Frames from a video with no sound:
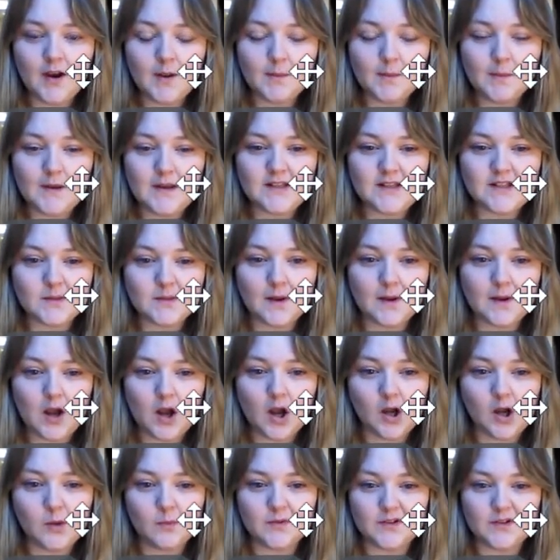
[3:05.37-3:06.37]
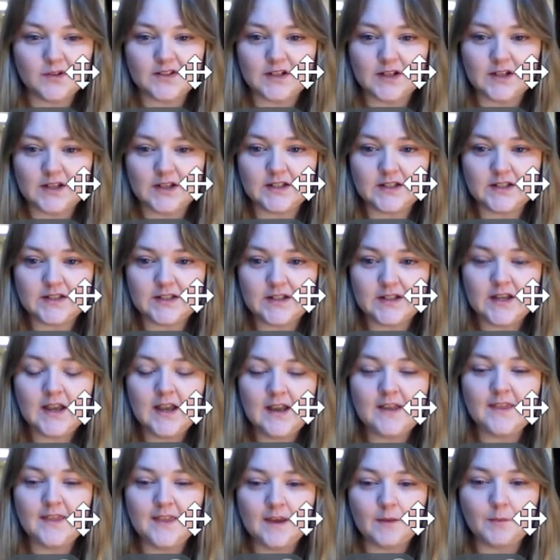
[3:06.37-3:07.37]
create a piece about homelessness,
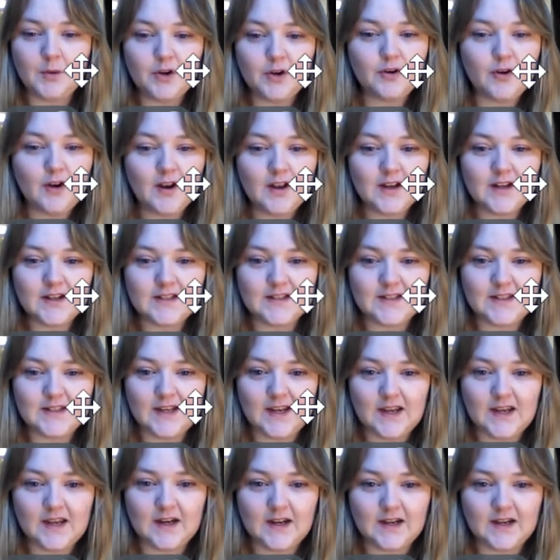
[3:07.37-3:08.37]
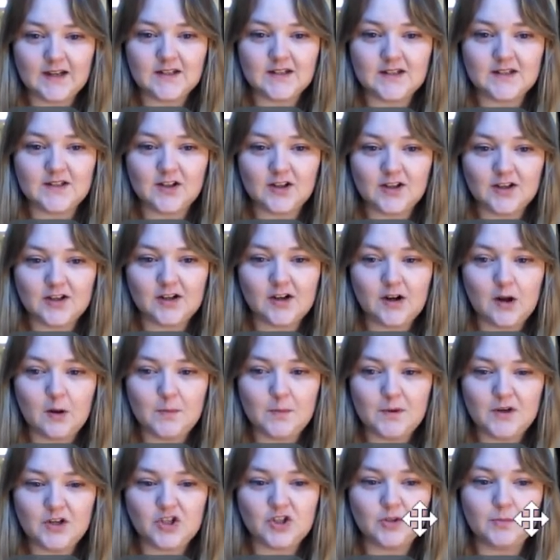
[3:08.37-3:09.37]
then we created a scene and decided our
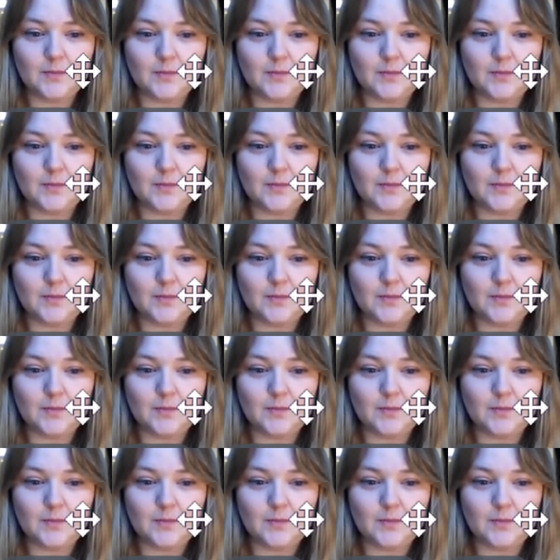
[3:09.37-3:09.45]
piece